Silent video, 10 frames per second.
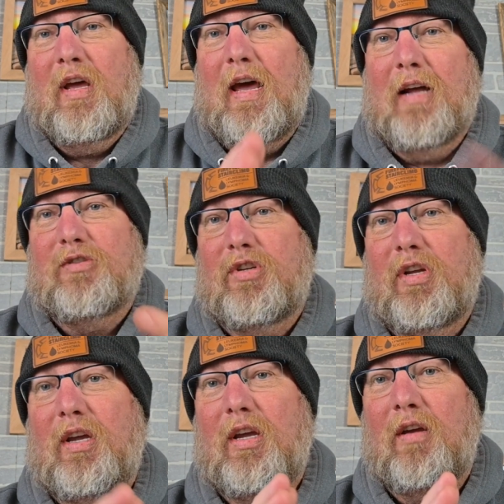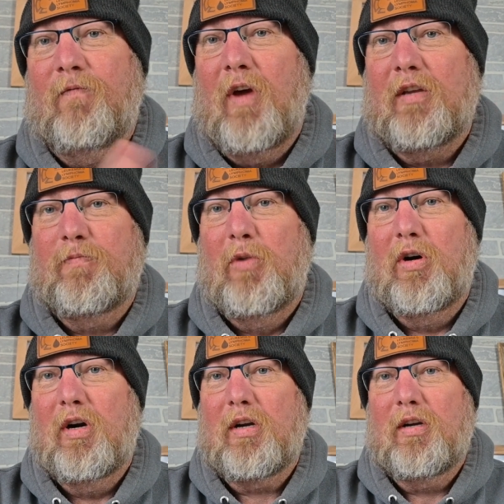Etsy,
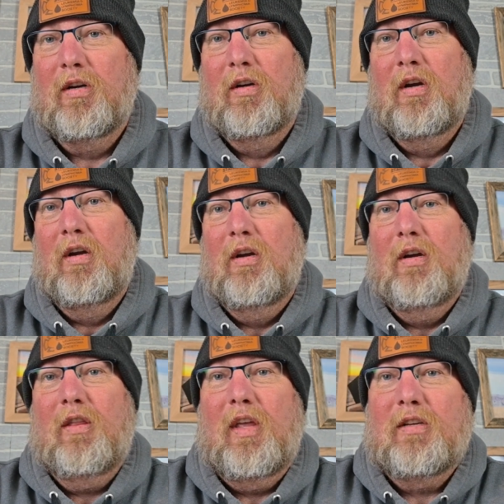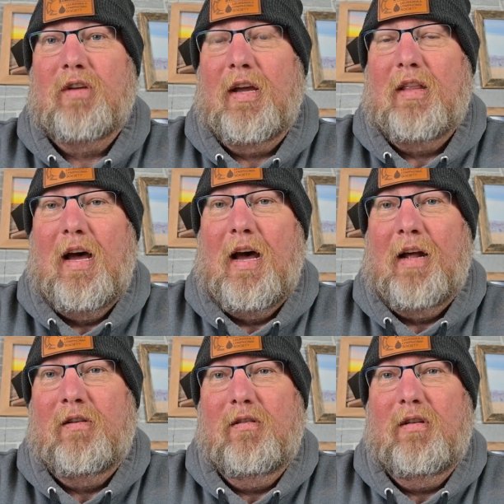Facebook, things like
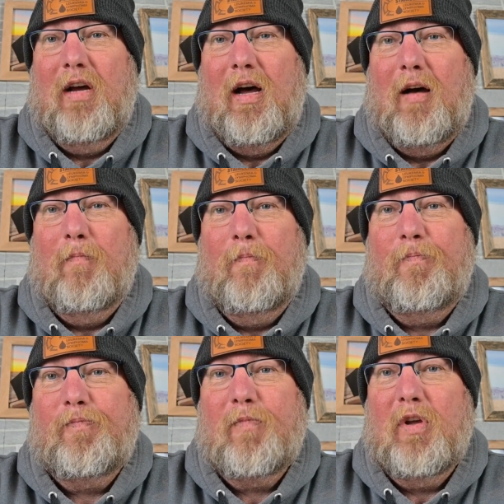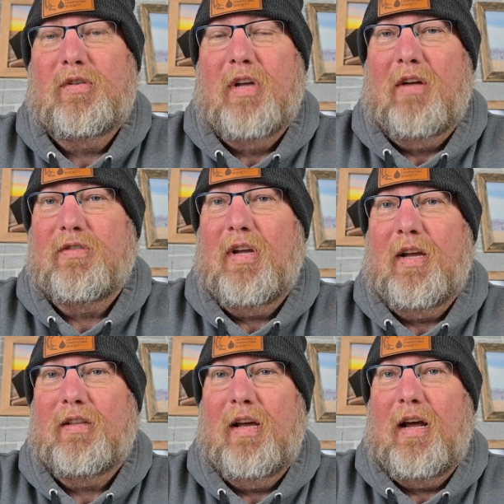that, sounds
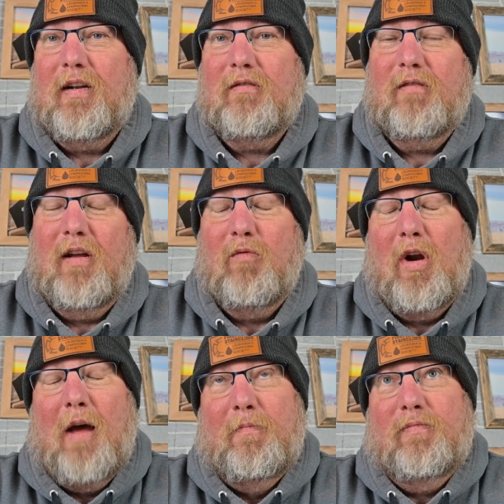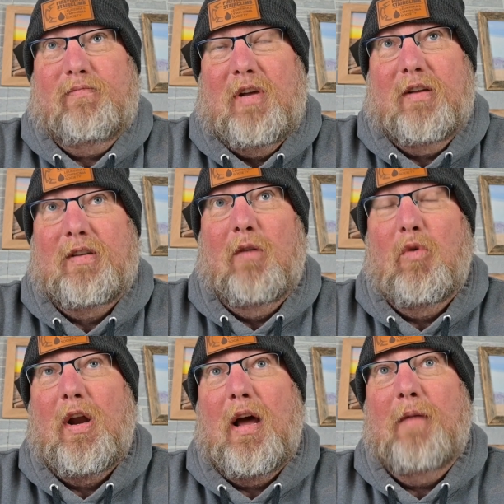like that. And what
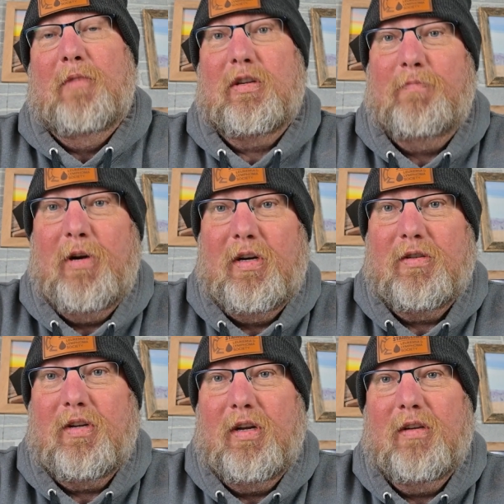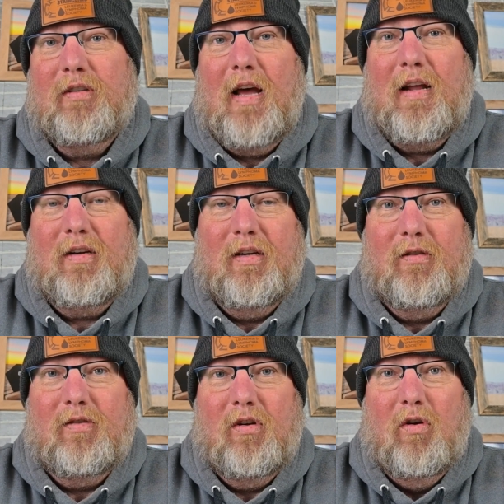I'm experiencing is that
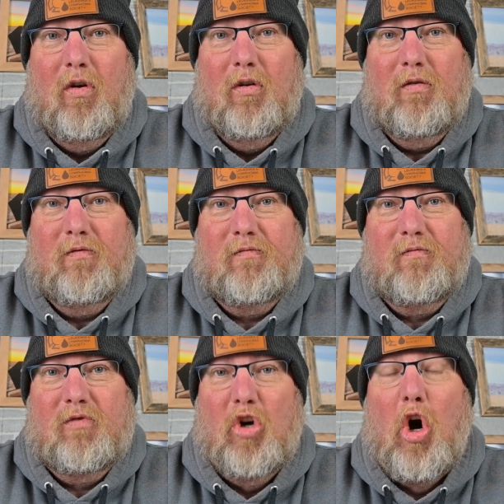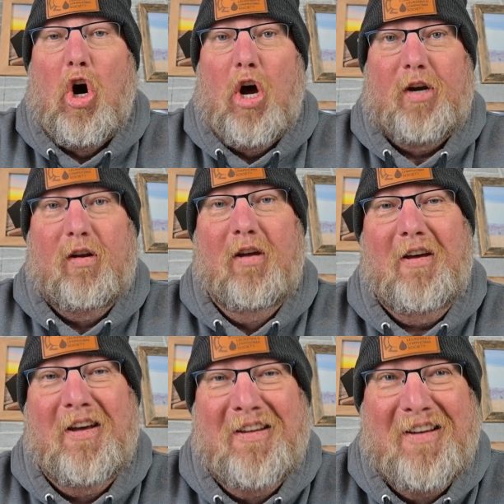is gone,
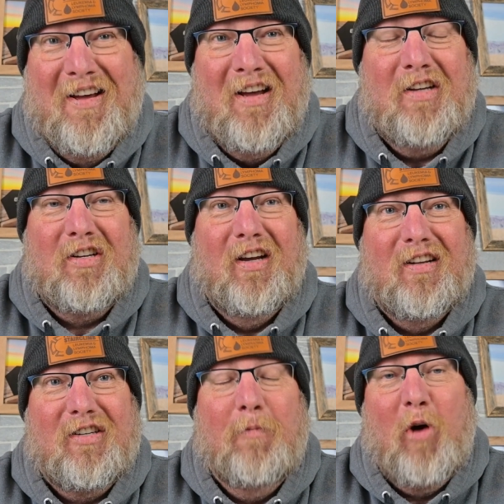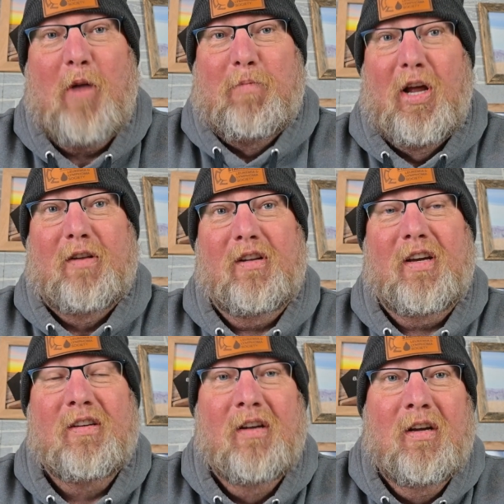to put it bluntly.